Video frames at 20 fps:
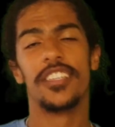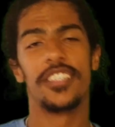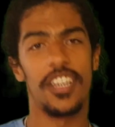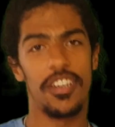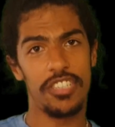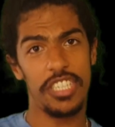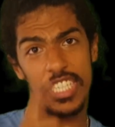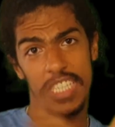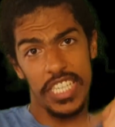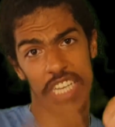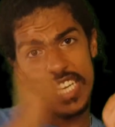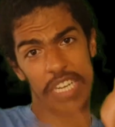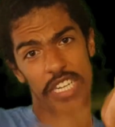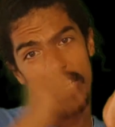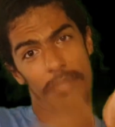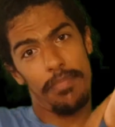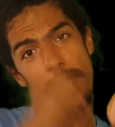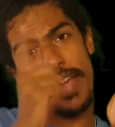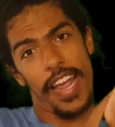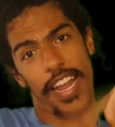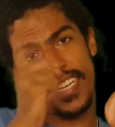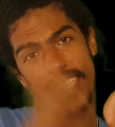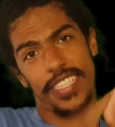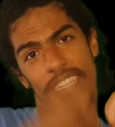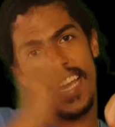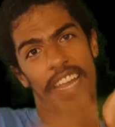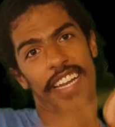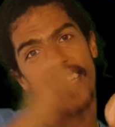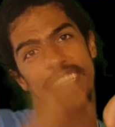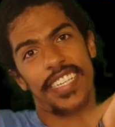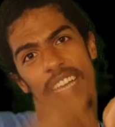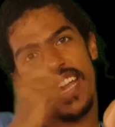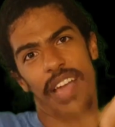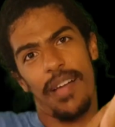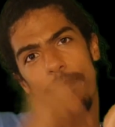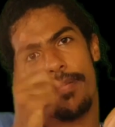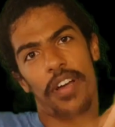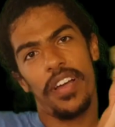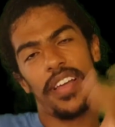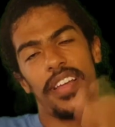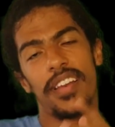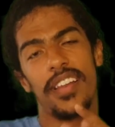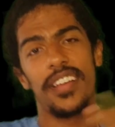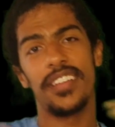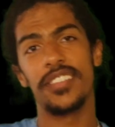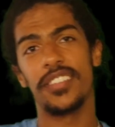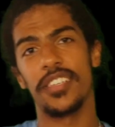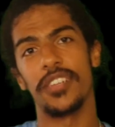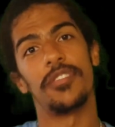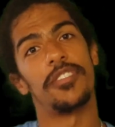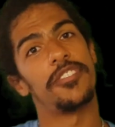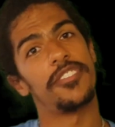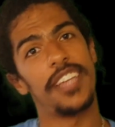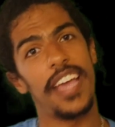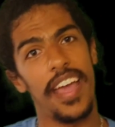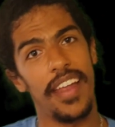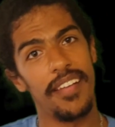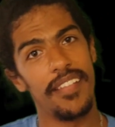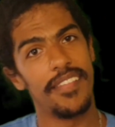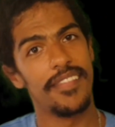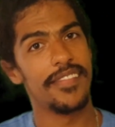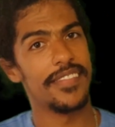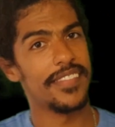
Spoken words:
So just mash that attack button until they're dead.